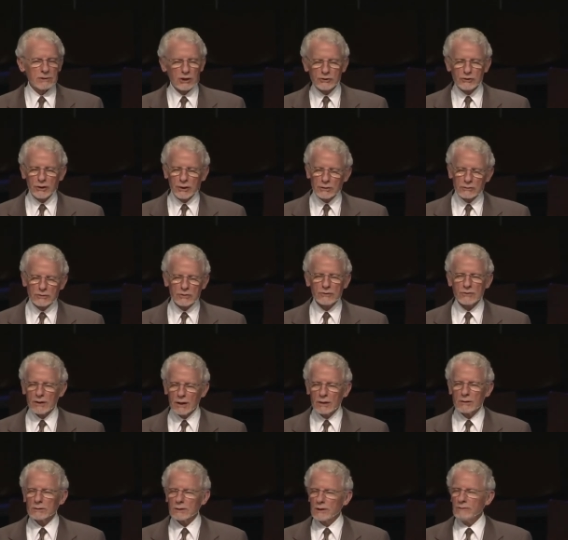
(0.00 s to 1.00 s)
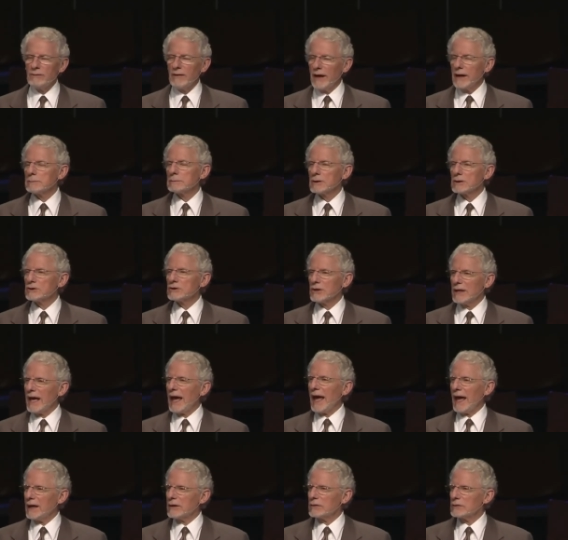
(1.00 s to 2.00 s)
the church is the only family she
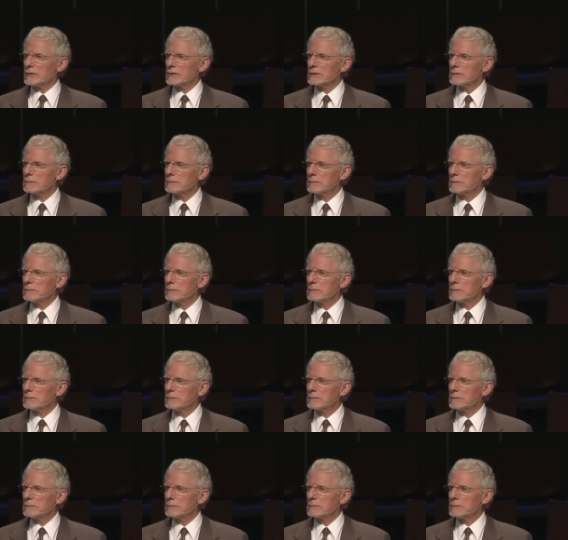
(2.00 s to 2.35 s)
has.